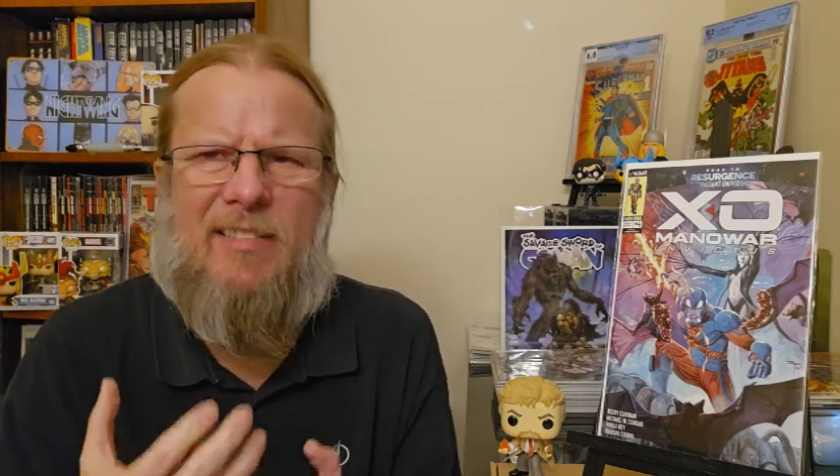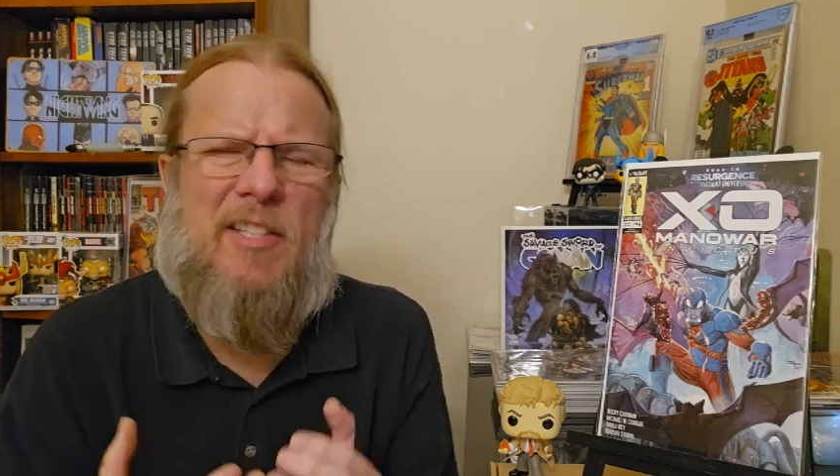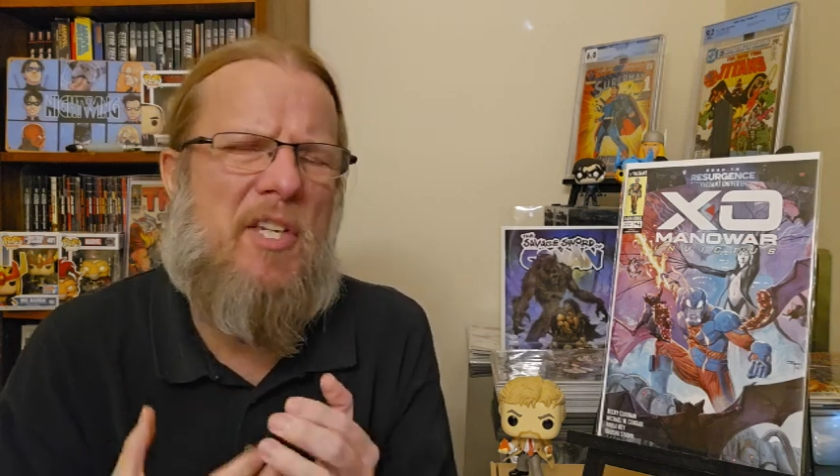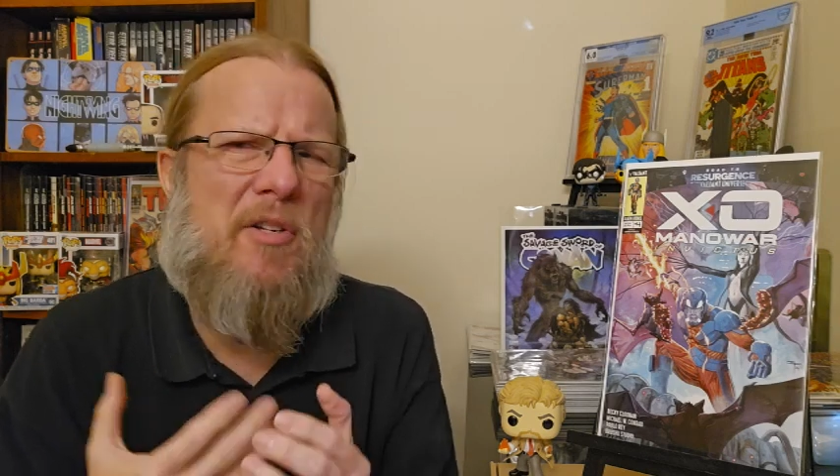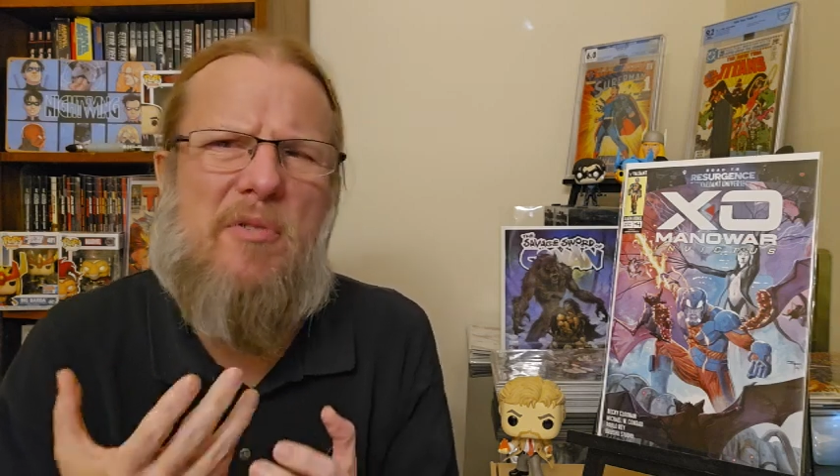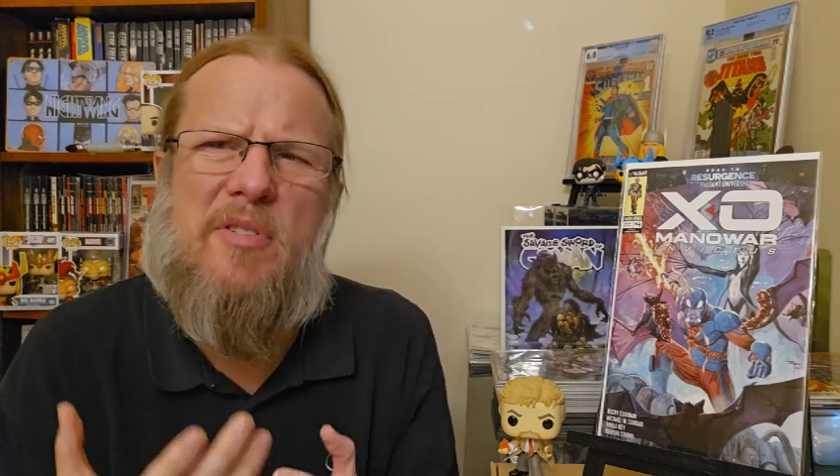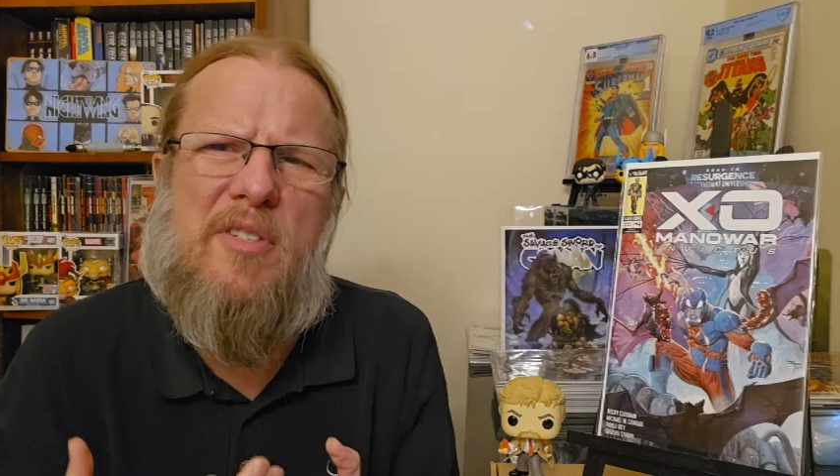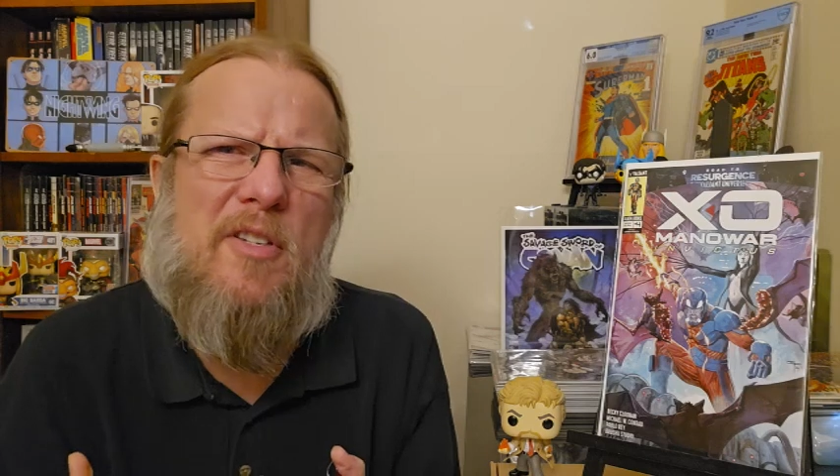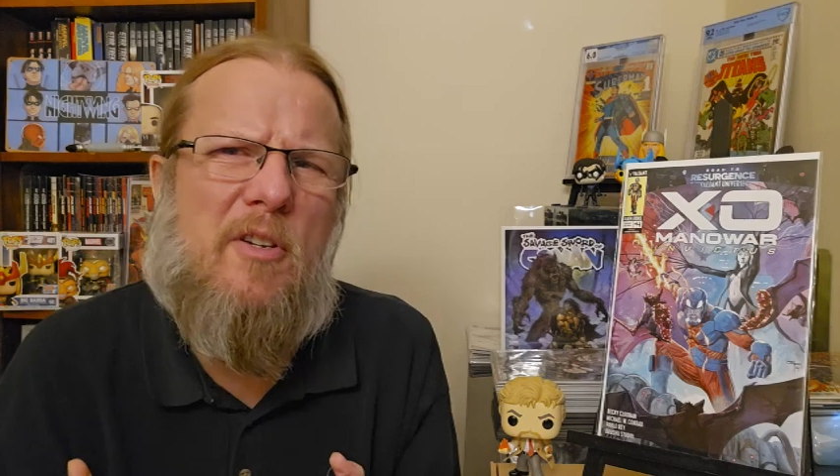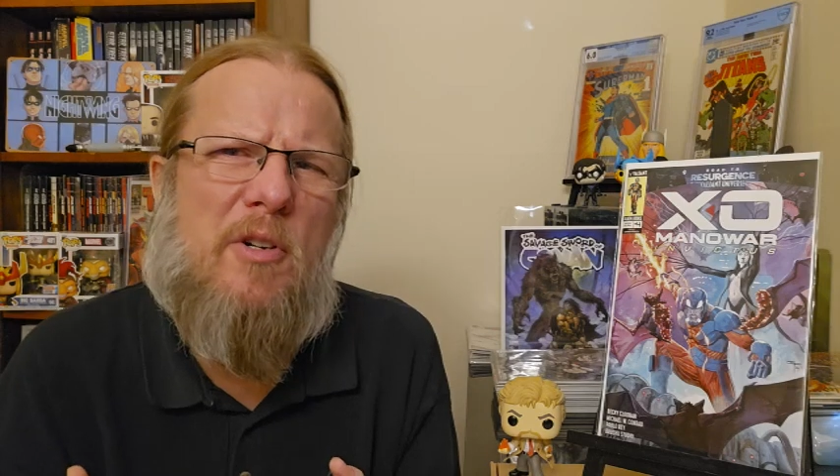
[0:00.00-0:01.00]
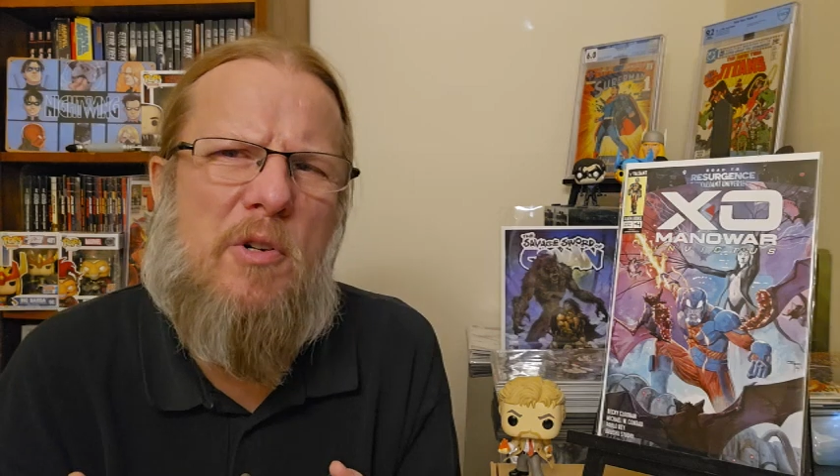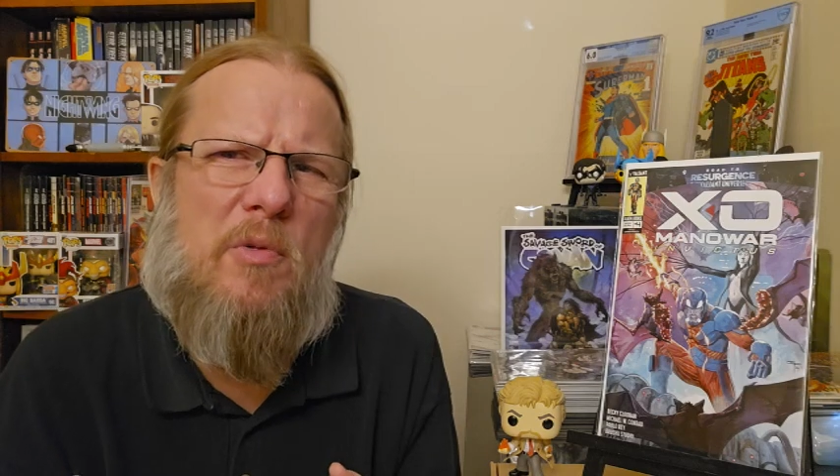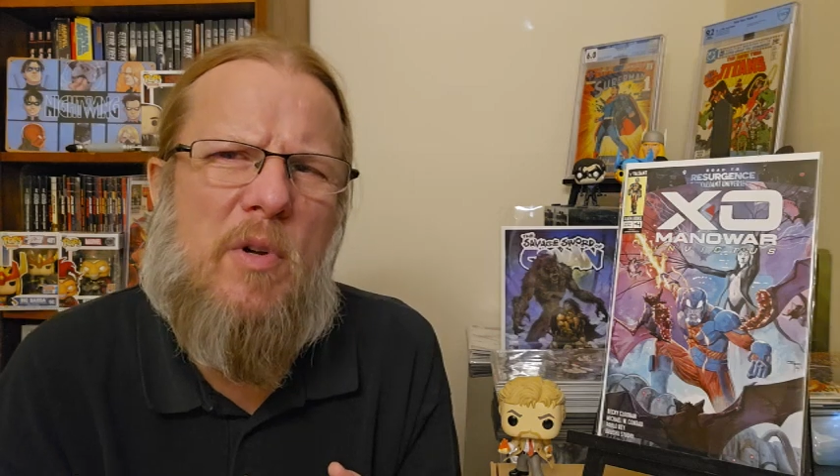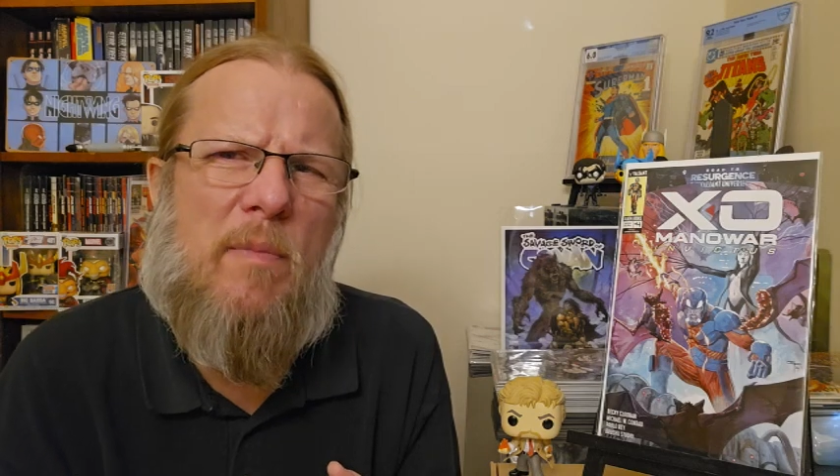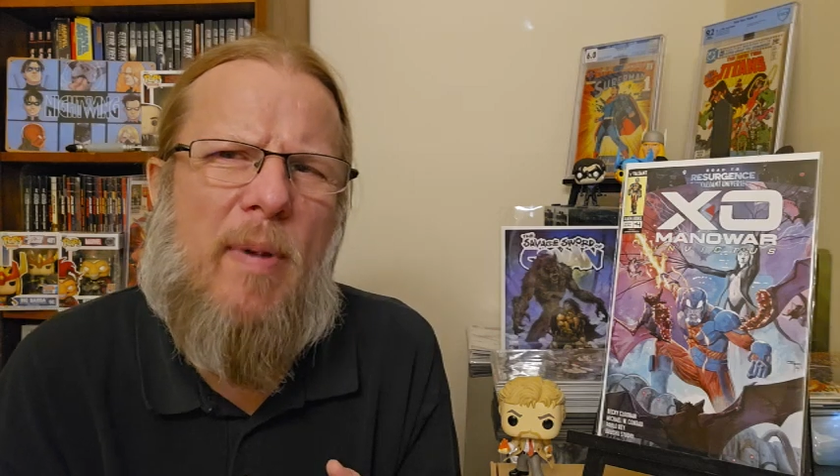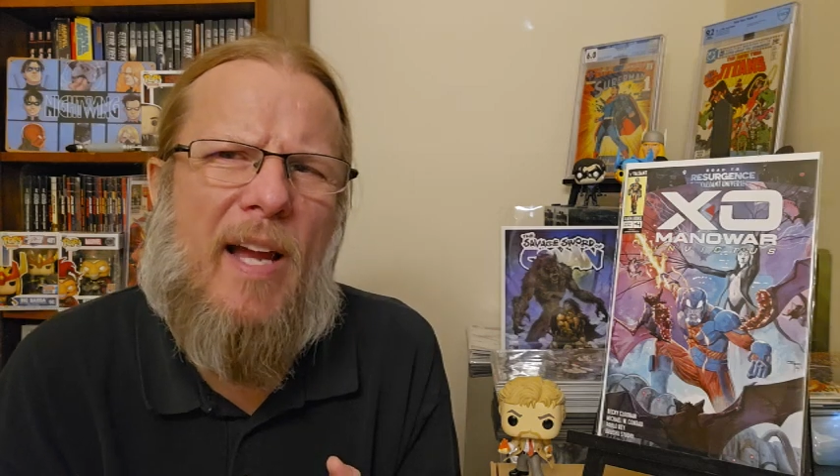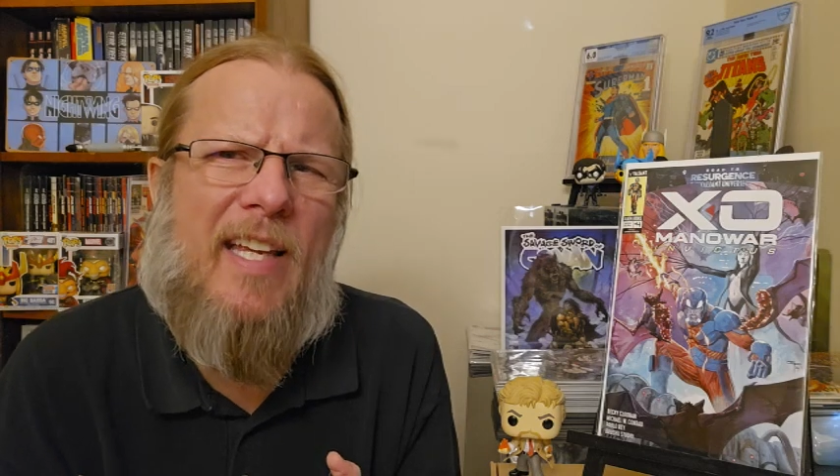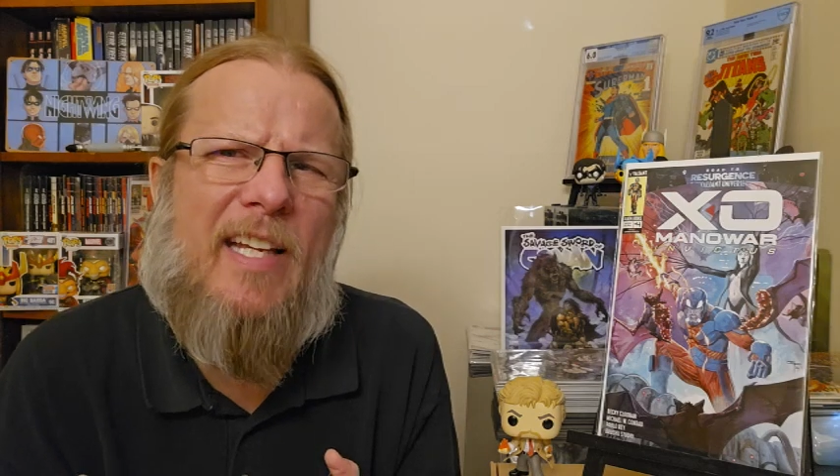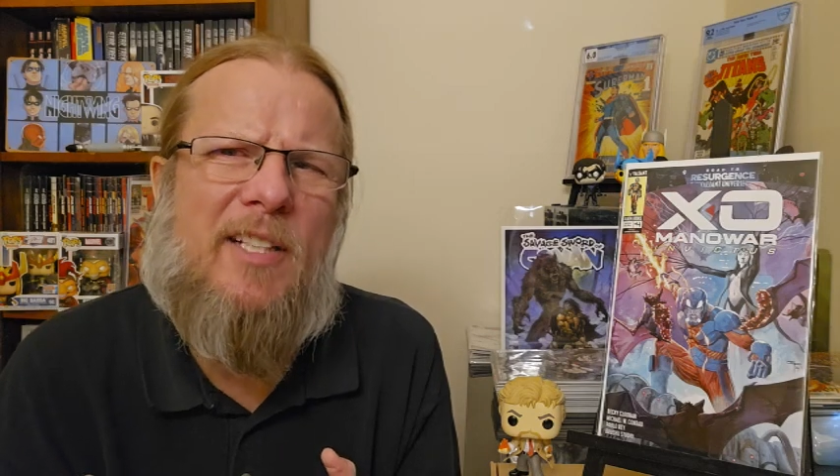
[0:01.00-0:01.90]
used to with Becky